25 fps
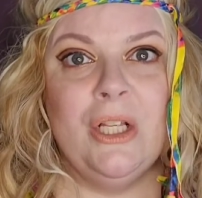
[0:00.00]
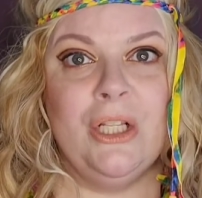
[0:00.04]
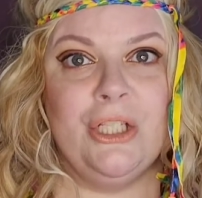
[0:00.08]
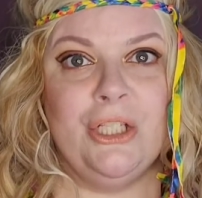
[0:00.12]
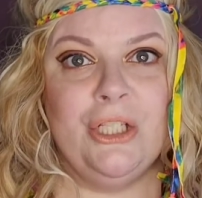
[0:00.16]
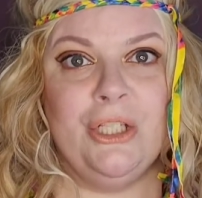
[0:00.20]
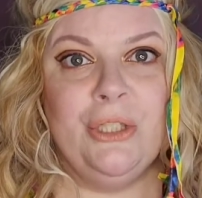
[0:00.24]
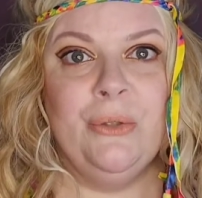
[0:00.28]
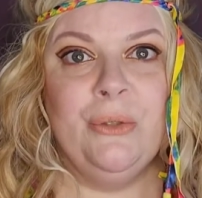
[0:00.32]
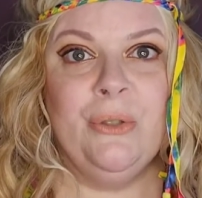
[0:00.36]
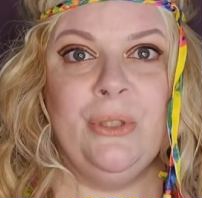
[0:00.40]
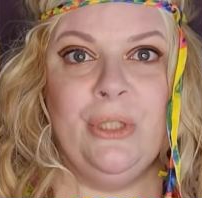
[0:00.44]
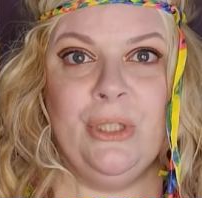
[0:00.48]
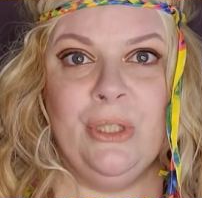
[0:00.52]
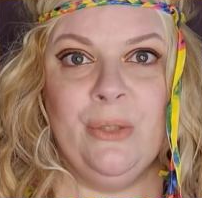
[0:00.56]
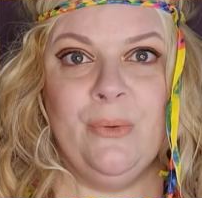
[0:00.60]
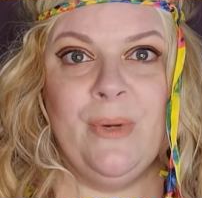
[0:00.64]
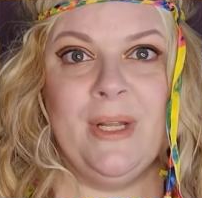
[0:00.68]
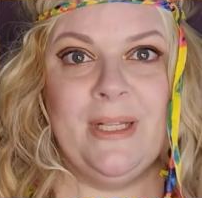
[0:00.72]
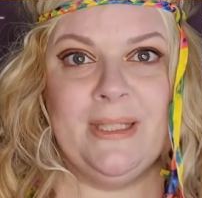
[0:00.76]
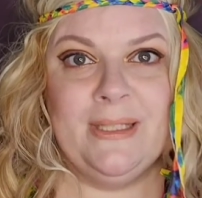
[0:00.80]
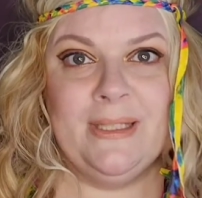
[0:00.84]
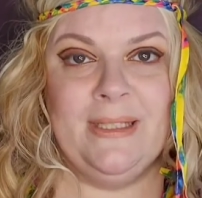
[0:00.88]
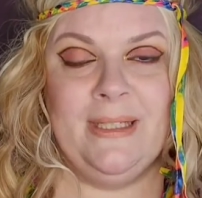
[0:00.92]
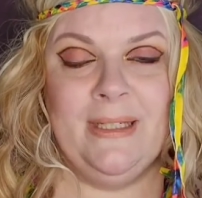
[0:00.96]
2
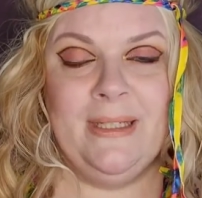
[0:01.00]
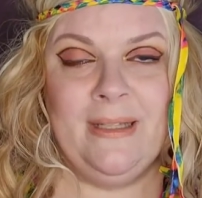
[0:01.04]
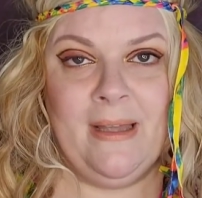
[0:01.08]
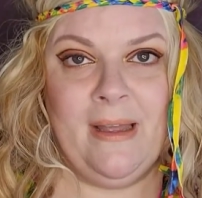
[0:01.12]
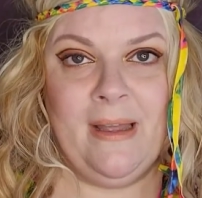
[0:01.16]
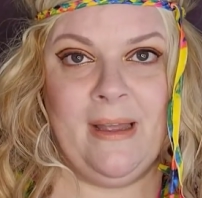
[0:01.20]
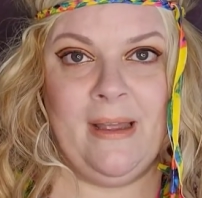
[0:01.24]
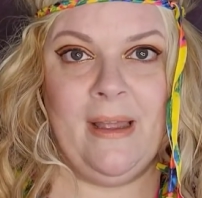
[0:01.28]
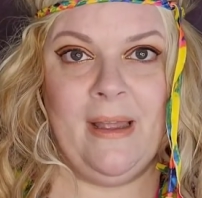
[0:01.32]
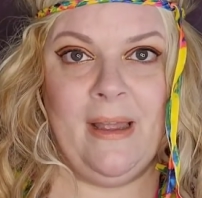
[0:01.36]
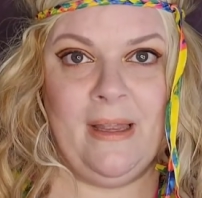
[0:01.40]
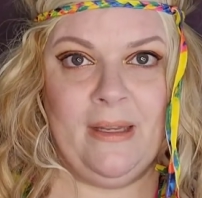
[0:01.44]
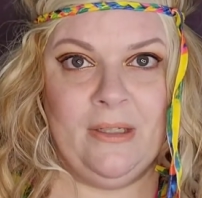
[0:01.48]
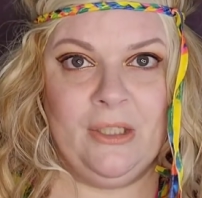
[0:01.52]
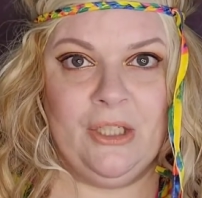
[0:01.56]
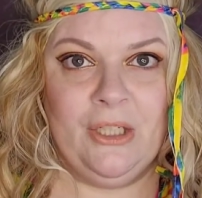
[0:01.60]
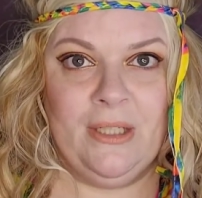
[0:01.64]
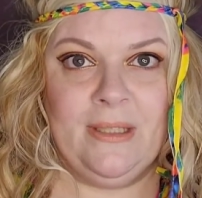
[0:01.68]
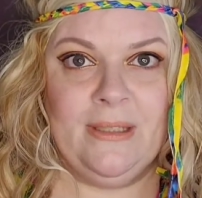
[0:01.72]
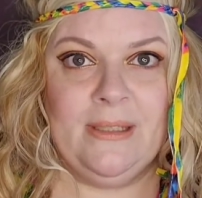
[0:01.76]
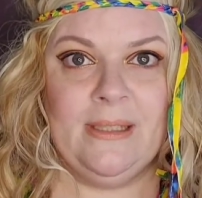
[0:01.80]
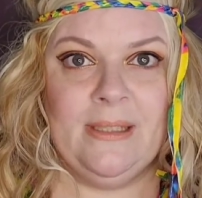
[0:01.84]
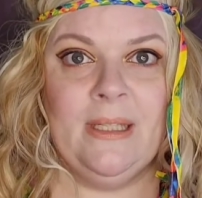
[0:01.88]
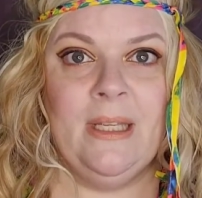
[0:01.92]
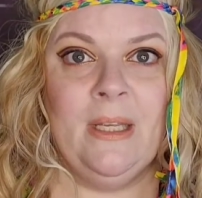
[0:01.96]
USDA
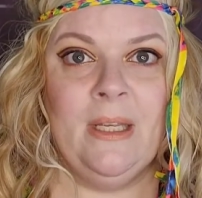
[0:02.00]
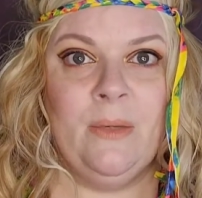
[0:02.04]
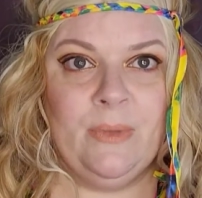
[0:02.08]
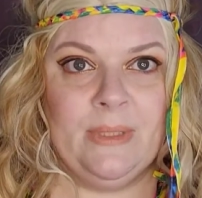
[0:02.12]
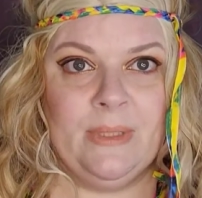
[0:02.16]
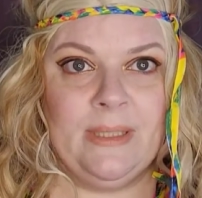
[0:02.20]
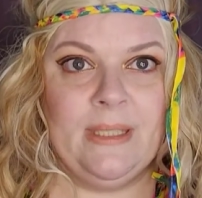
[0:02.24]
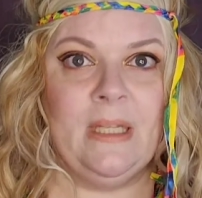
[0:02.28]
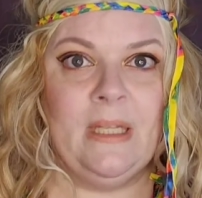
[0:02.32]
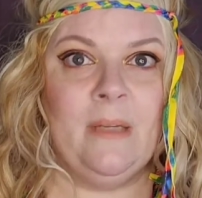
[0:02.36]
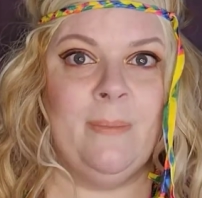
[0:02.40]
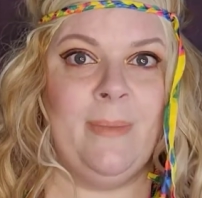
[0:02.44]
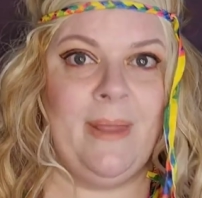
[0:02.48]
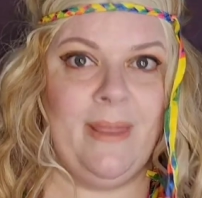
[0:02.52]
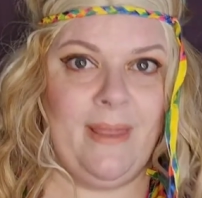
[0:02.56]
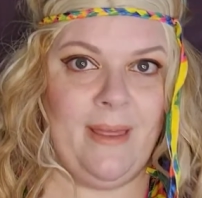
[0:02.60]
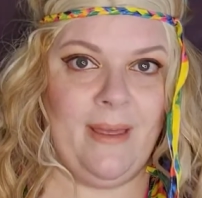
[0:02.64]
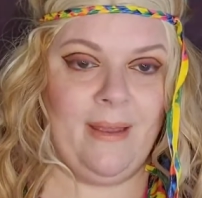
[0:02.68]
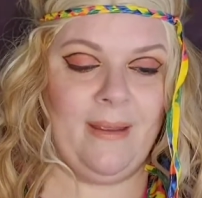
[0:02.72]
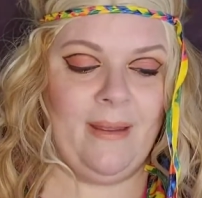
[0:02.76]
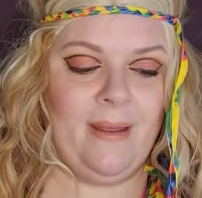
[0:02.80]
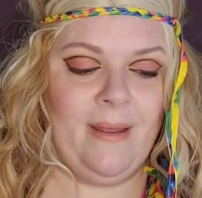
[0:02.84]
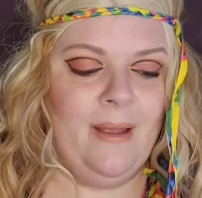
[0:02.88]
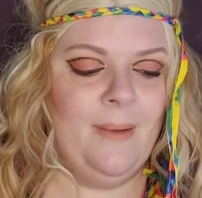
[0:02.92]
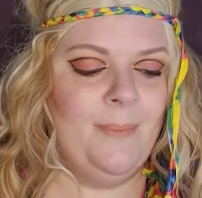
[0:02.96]
agents, it was going to be
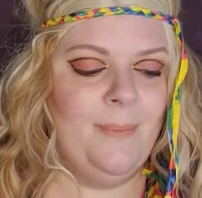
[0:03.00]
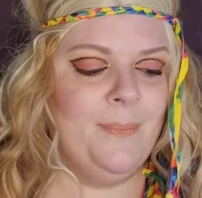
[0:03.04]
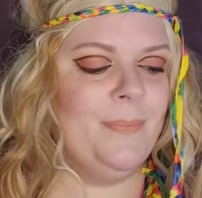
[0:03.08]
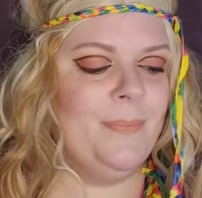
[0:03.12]
that guy.